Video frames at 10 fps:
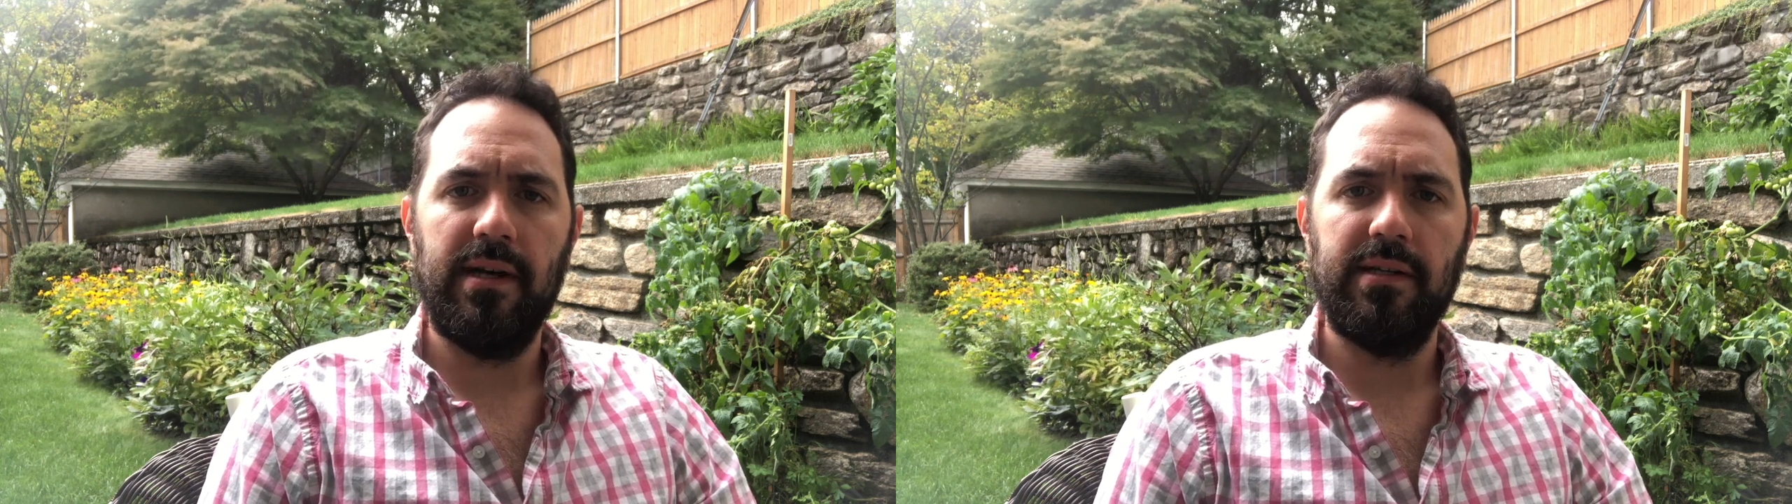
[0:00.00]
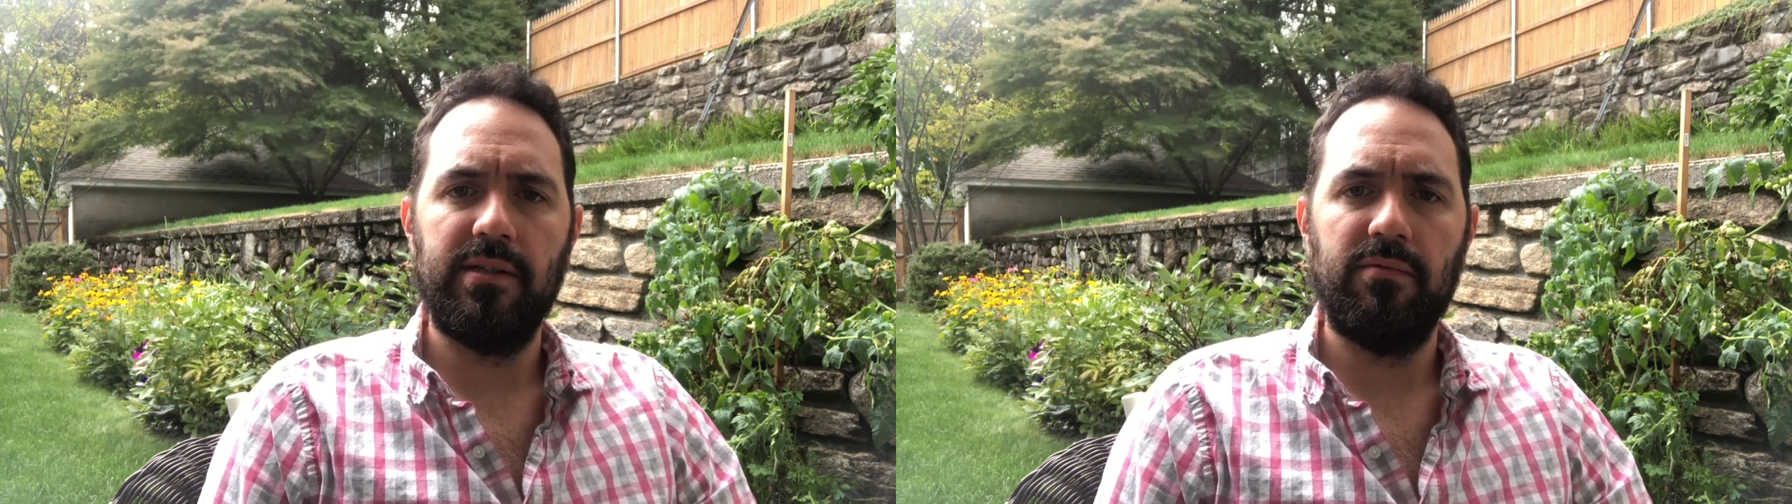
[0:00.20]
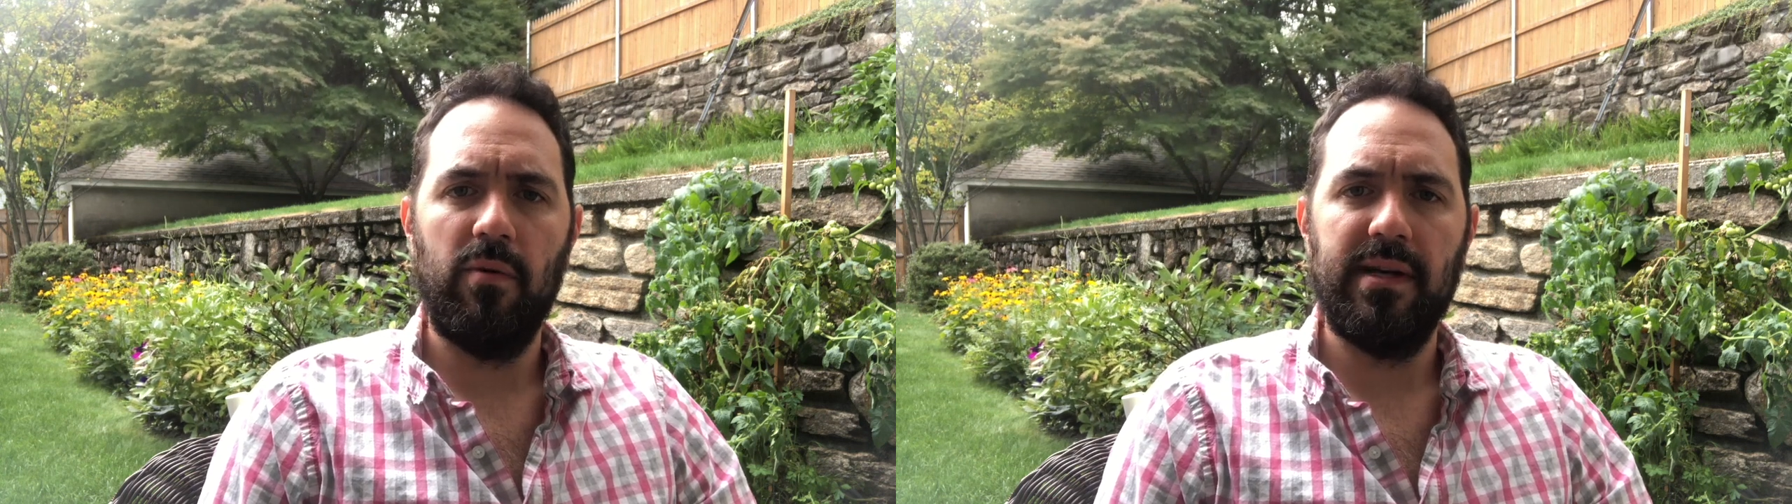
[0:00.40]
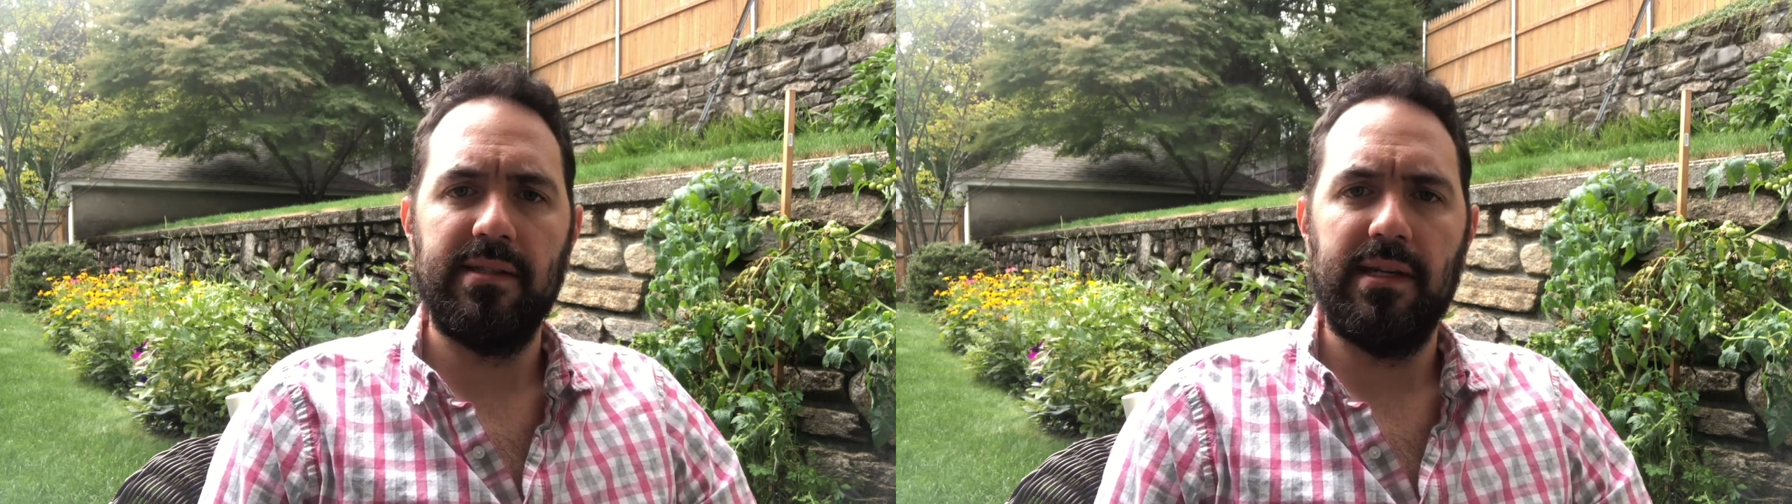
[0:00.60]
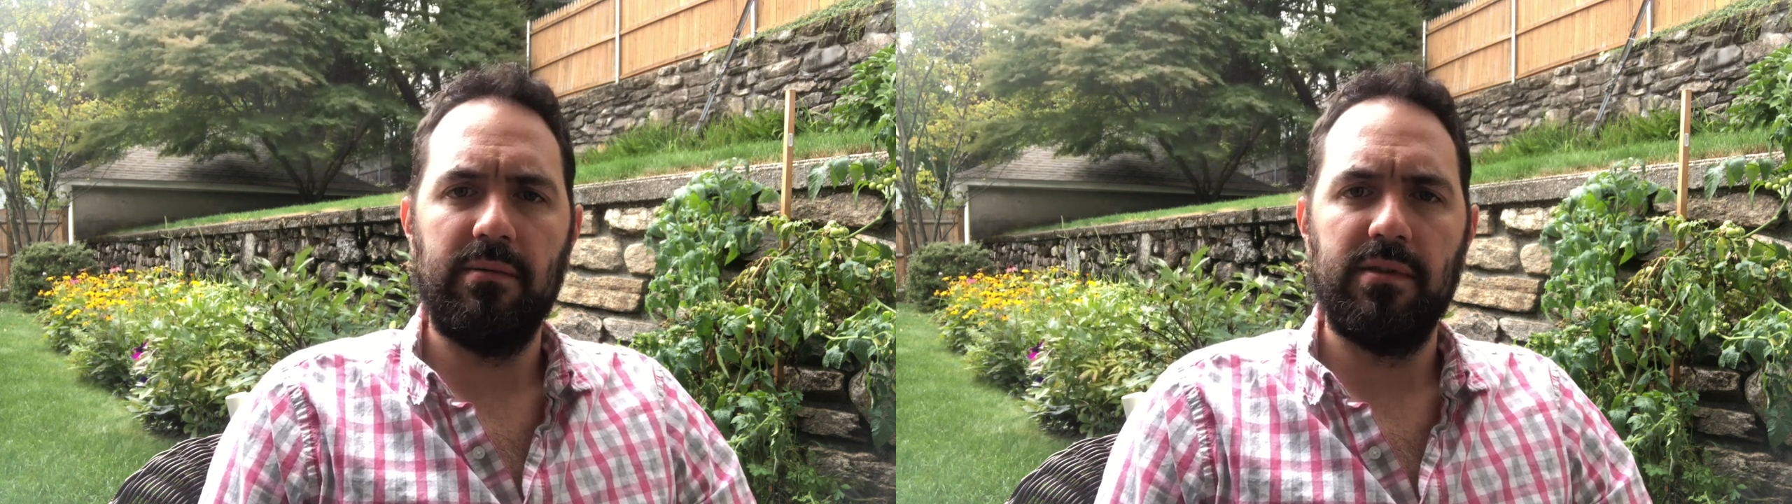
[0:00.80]
as
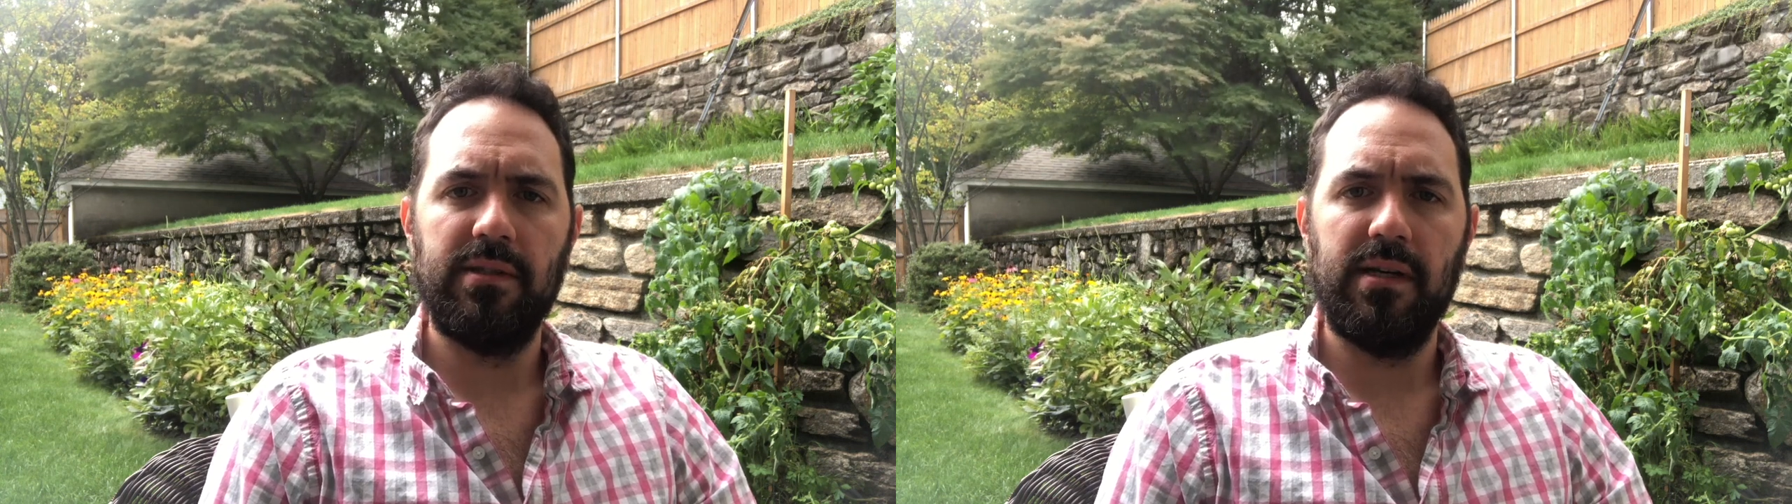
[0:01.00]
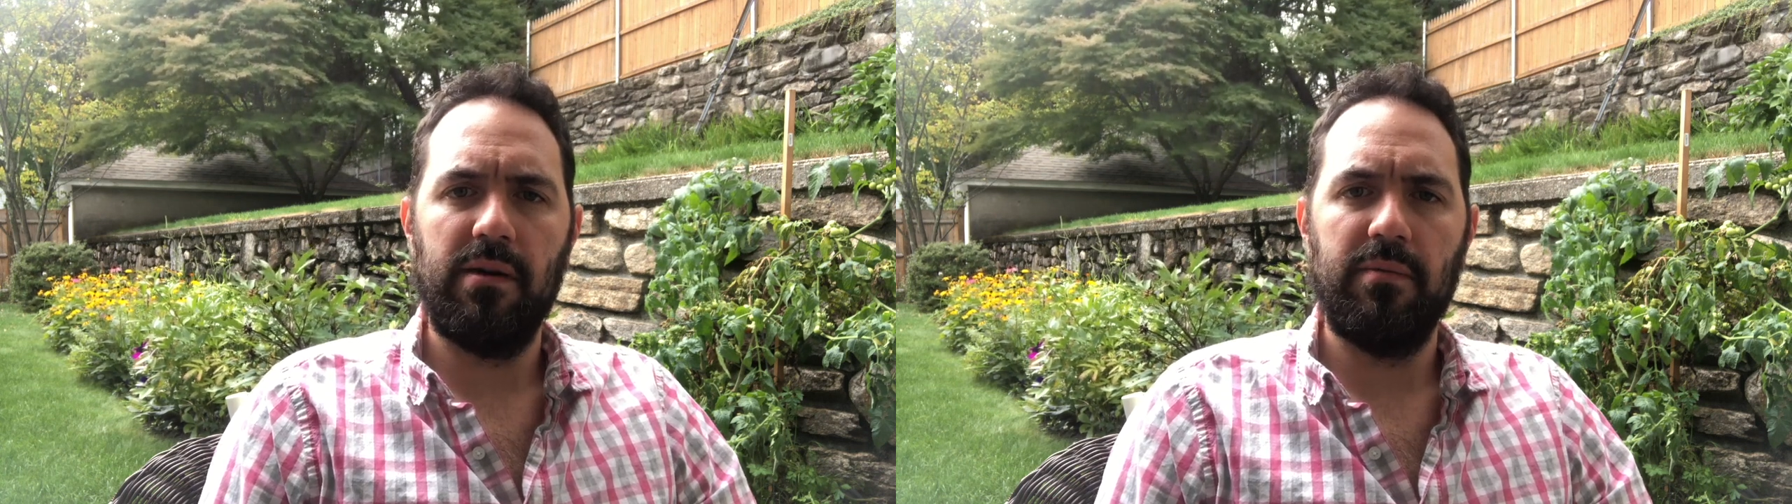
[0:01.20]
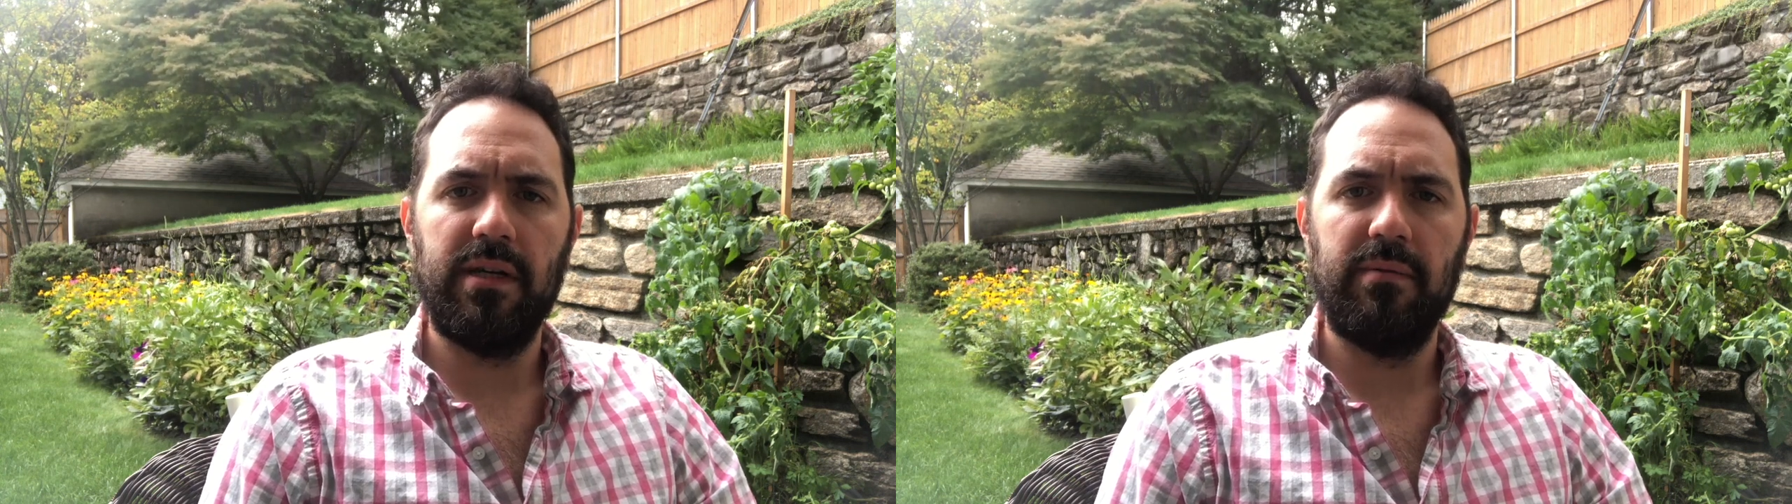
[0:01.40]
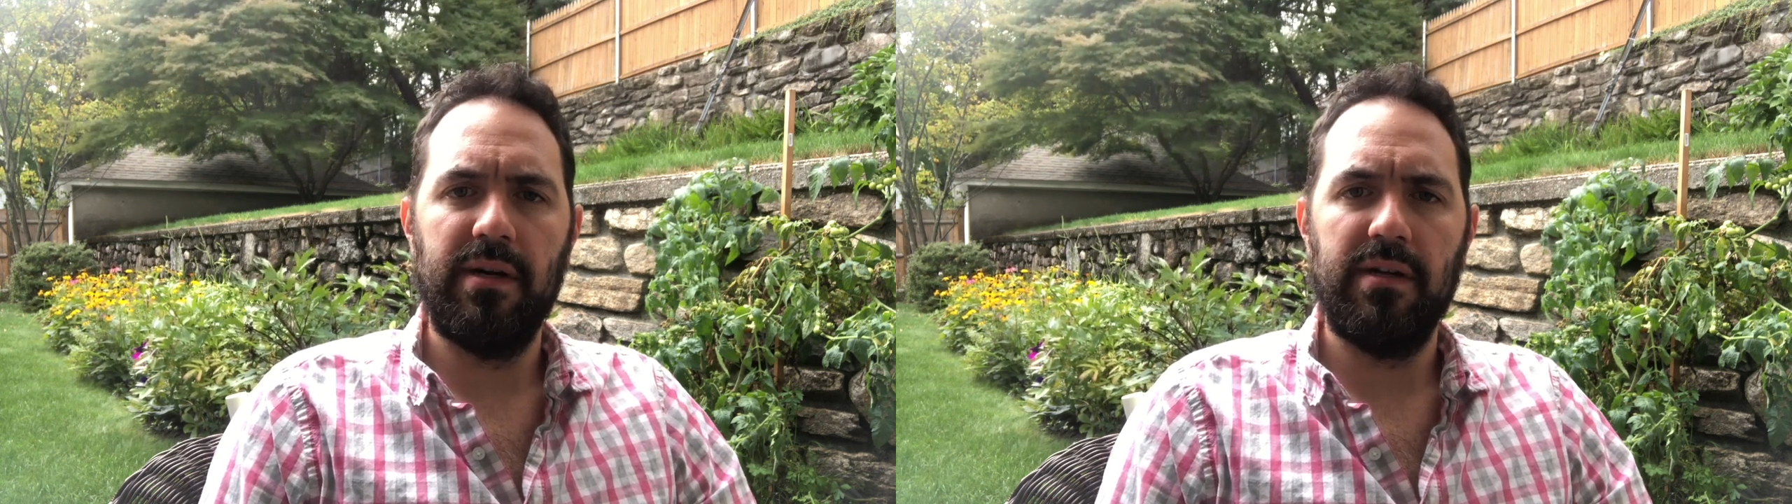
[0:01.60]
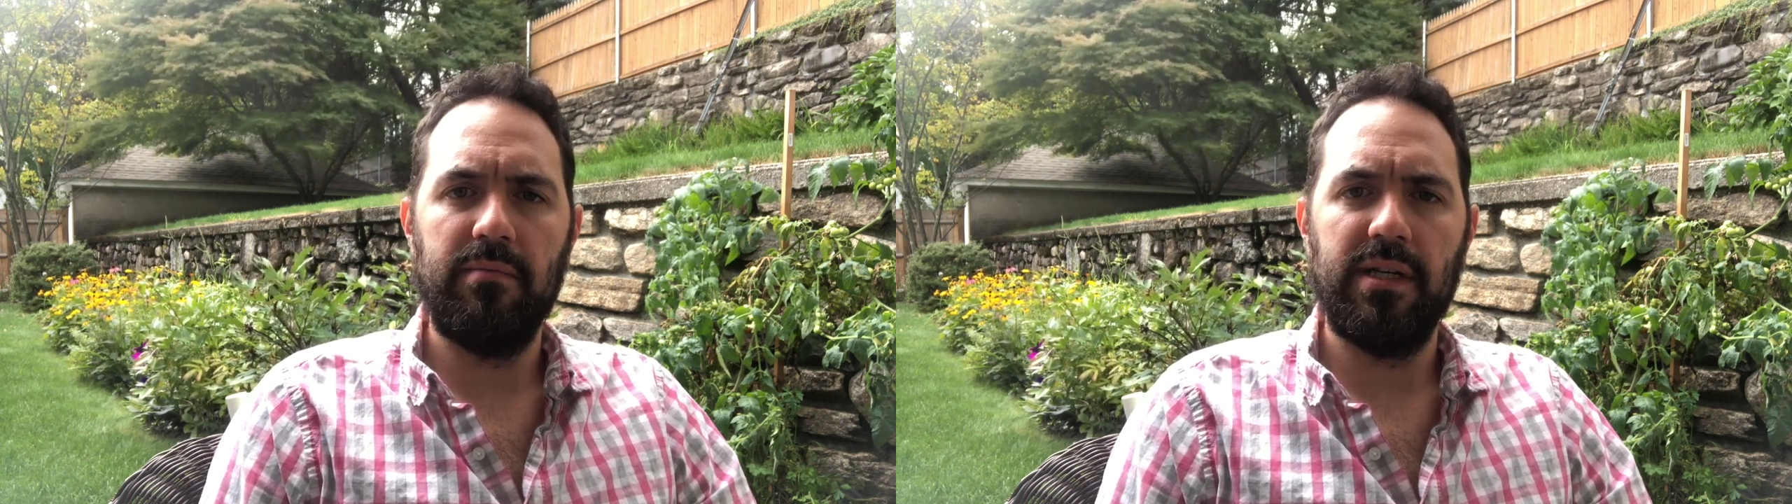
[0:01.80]
Romance languages are when we compare them,